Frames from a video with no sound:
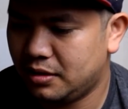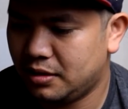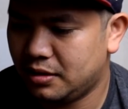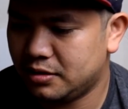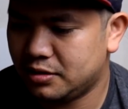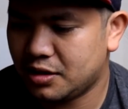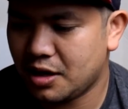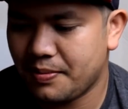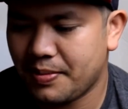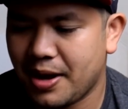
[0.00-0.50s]

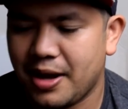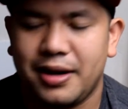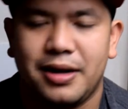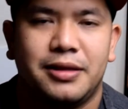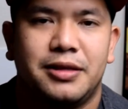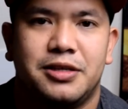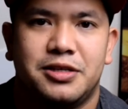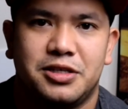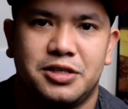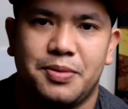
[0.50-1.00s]
It's not bad,
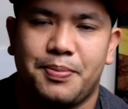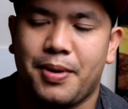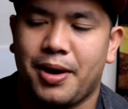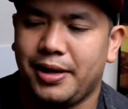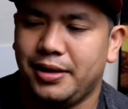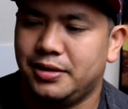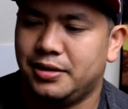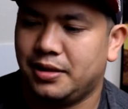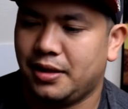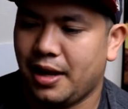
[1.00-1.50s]
and this is a
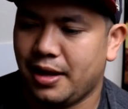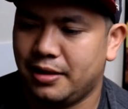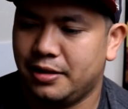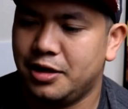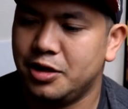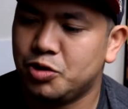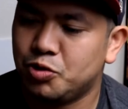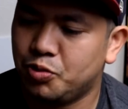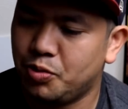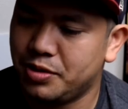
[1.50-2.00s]
pint. And
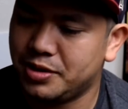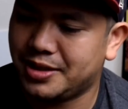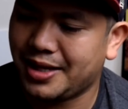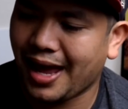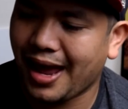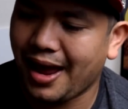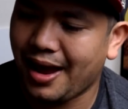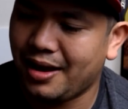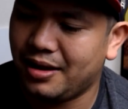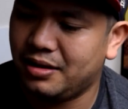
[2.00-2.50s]
this was
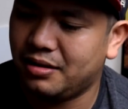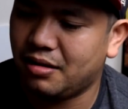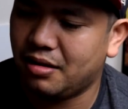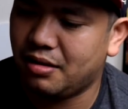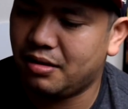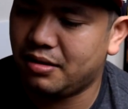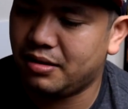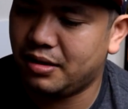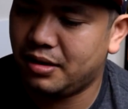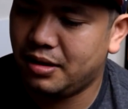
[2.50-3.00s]
canned
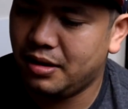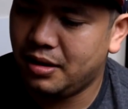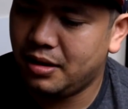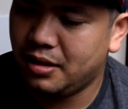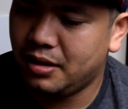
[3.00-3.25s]
on